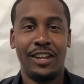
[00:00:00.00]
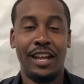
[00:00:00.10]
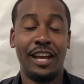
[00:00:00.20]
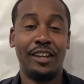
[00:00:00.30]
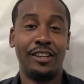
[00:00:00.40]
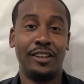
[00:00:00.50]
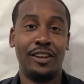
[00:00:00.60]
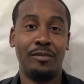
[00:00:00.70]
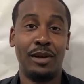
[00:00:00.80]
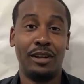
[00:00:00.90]
Like
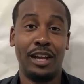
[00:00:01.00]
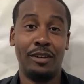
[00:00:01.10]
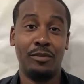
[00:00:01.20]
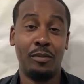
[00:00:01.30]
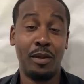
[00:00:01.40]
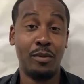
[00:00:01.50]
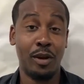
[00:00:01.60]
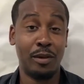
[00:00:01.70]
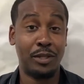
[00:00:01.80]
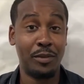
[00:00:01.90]
when people
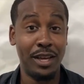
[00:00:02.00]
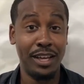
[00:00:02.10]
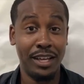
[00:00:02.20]
come up to me?